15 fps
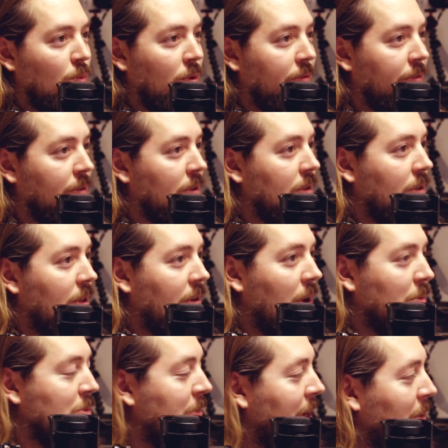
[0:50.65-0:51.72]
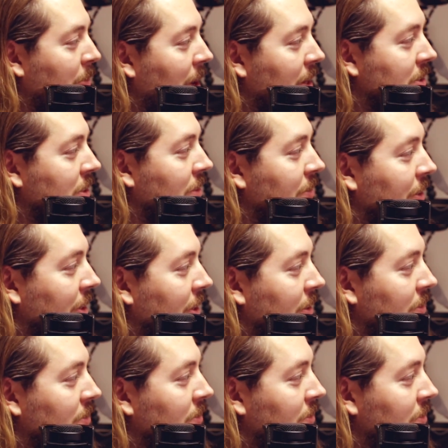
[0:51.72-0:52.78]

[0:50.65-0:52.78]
What if it comes back positive? You're not?